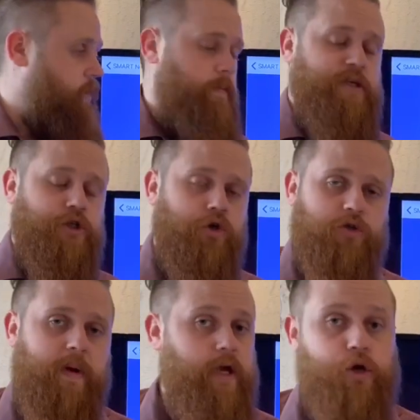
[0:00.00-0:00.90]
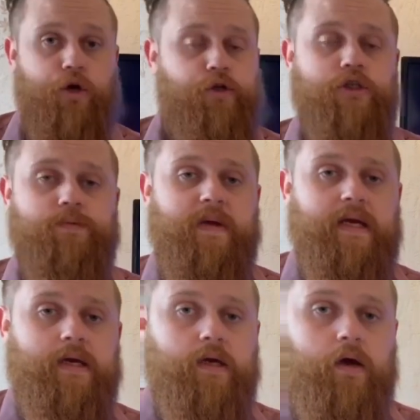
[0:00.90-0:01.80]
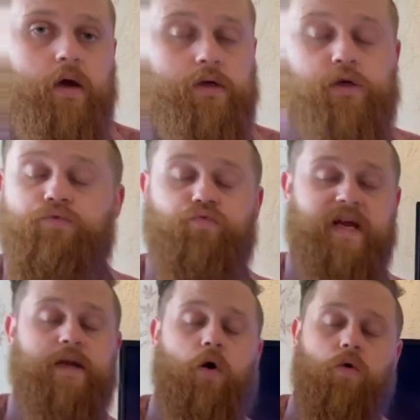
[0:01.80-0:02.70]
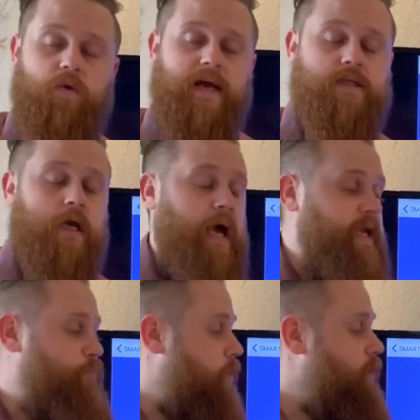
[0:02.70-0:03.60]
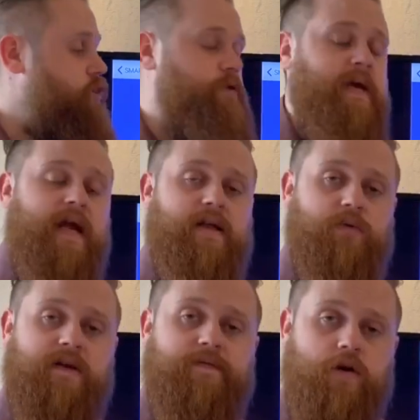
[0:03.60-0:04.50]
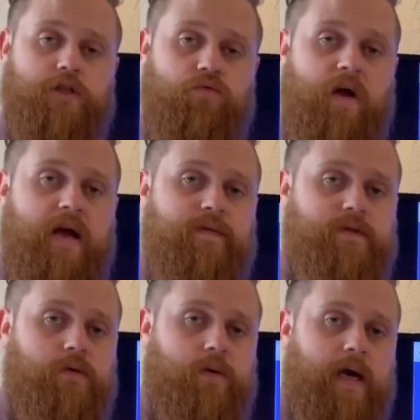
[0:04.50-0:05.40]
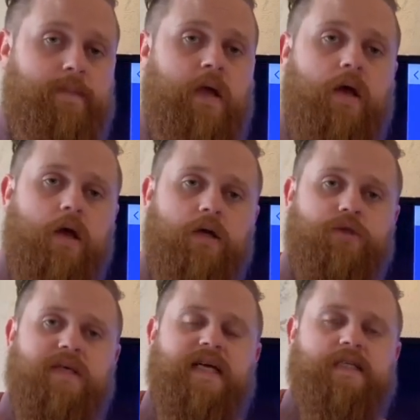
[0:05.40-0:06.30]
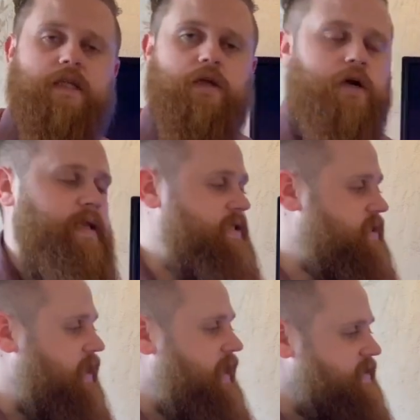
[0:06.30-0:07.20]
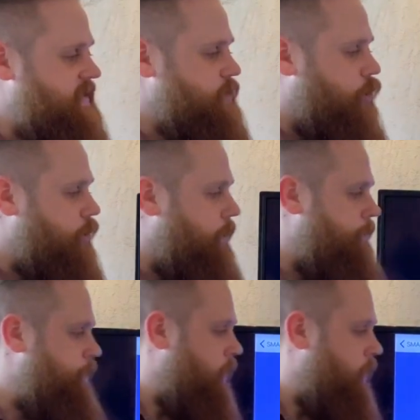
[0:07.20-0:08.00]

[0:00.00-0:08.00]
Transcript: Mr. George Baker couldn't read or write, and he probably couldn't speak English when he first arrived, okay? So he's had to learn that skill as he's gone on.